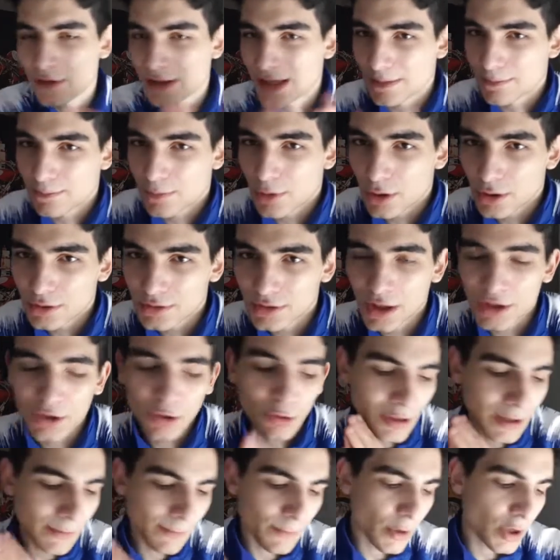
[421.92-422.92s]
Lampard? I know
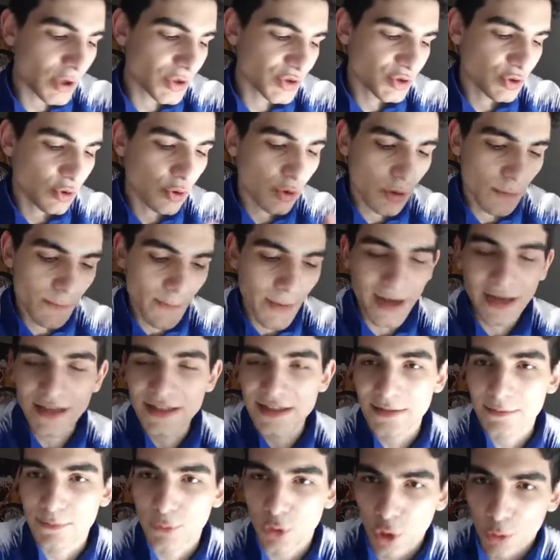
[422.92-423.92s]
Lampard's got
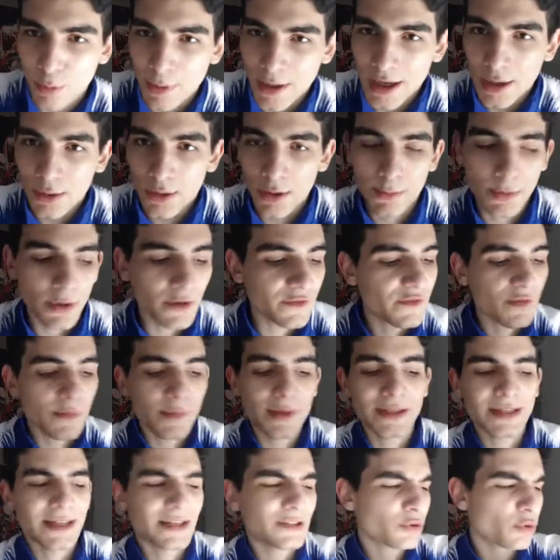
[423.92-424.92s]
amazing ball power, but for
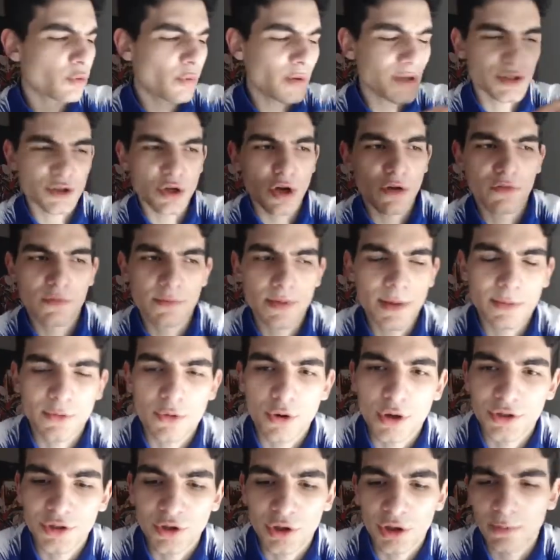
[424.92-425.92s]
me, he'd always go for Pep
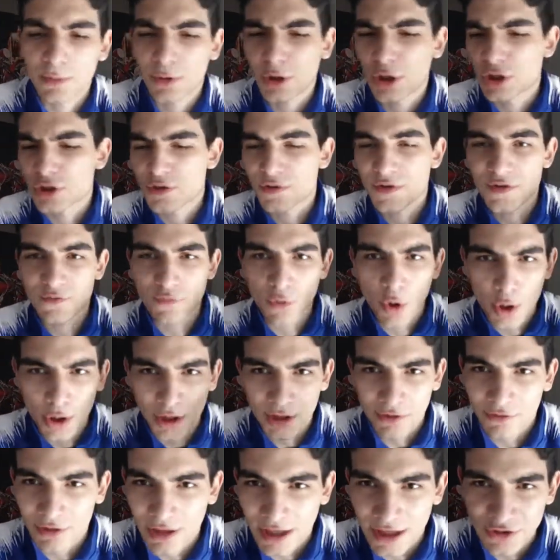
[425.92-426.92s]
Guardiola because of his
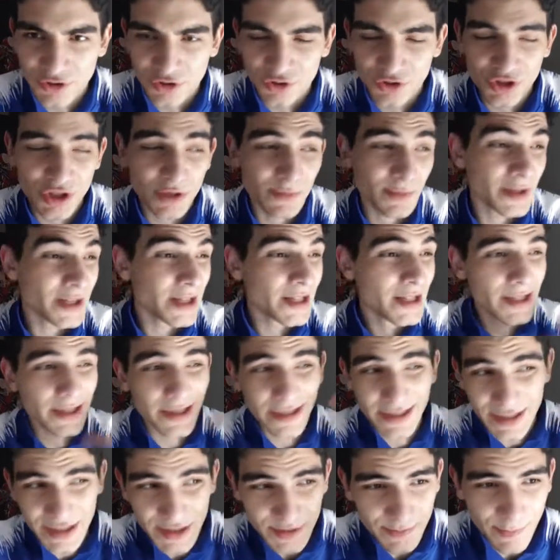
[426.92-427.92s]
working relationship.
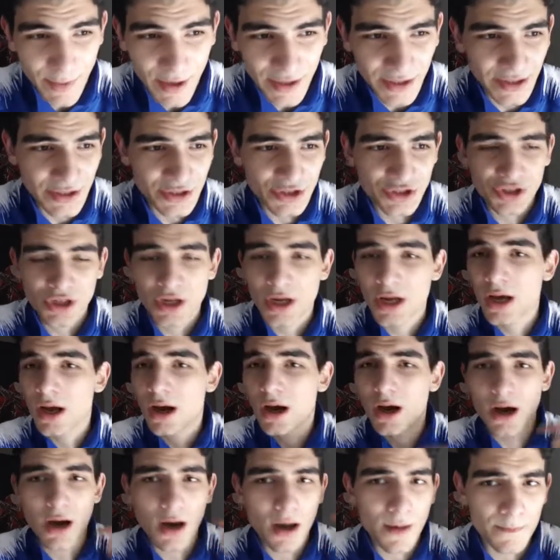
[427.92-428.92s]
He's Spanish.
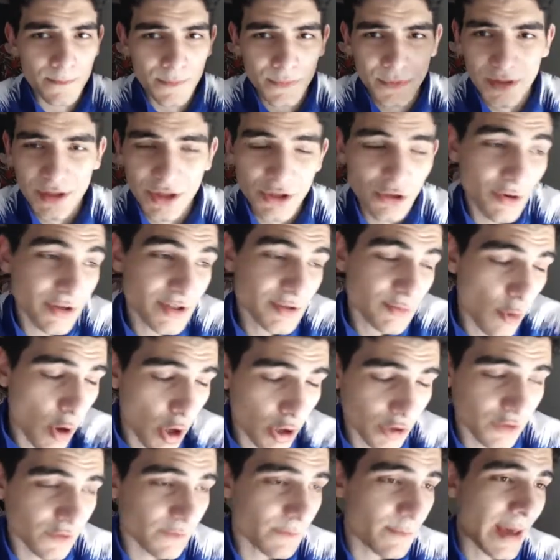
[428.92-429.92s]
You know, he's
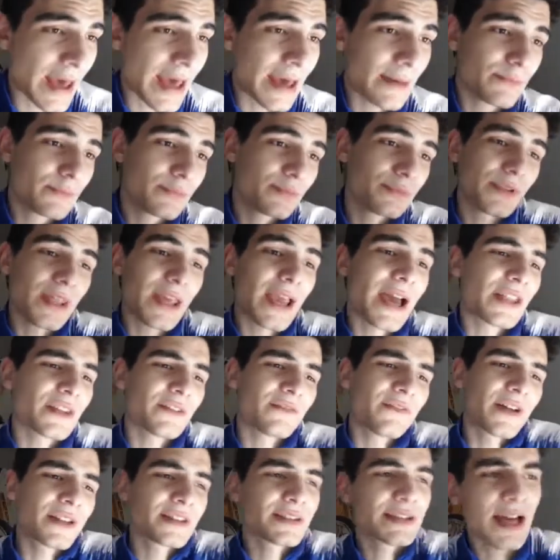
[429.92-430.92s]
worked with Pep. They had a
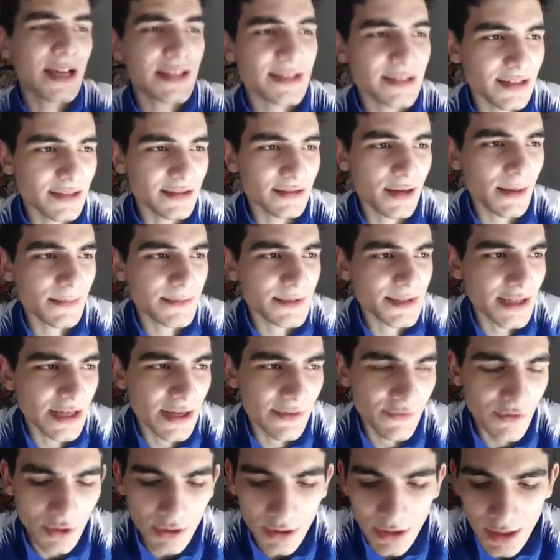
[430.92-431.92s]
fantastic time
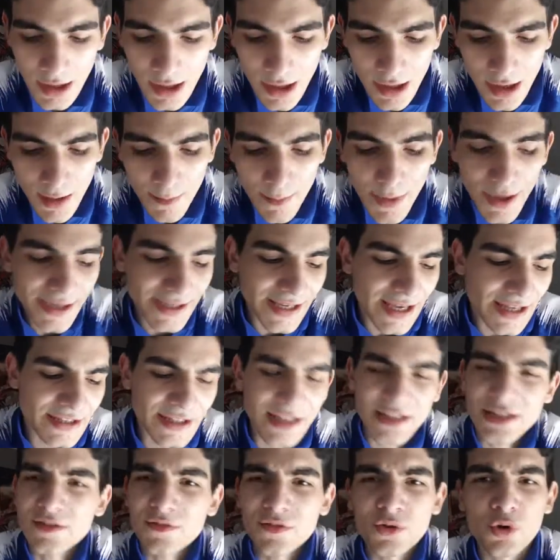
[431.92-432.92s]
together. But again,
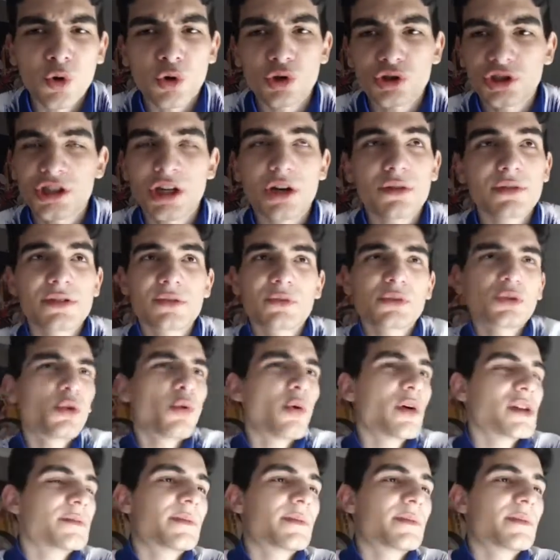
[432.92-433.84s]
yes, of course, Chelsea would always